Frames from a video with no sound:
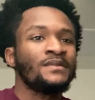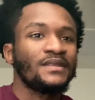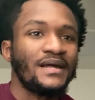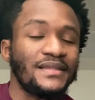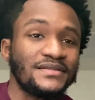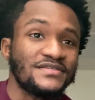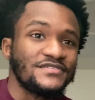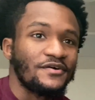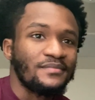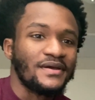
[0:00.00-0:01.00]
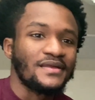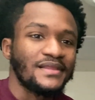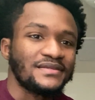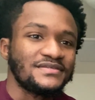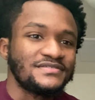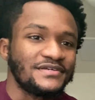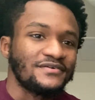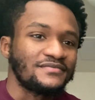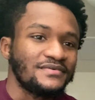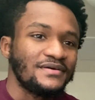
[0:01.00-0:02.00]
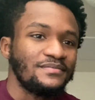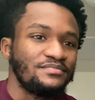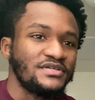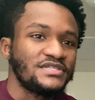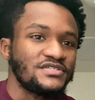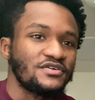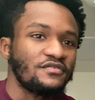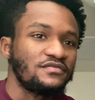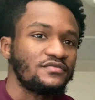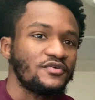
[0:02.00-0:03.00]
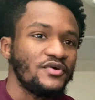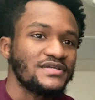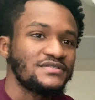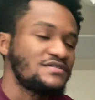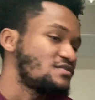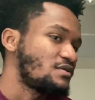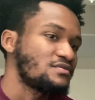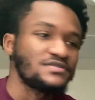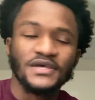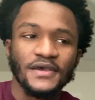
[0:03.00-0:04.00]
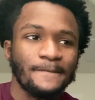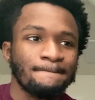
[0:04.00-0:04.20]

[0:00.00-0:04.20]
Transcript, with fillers: I like this jump, man. I like this jump. Appreciate y'all for requesting this. You know what I'm saying?